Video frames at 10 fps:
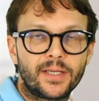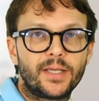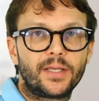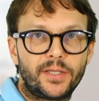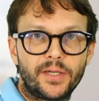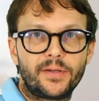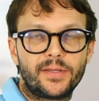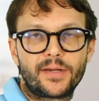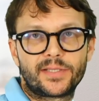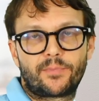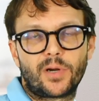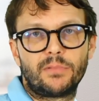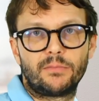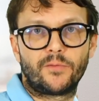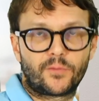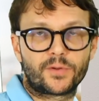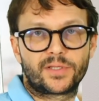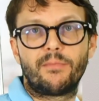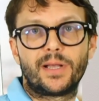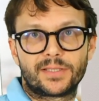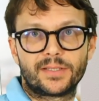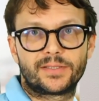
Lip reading: Here there's a problem, of course, the muscles.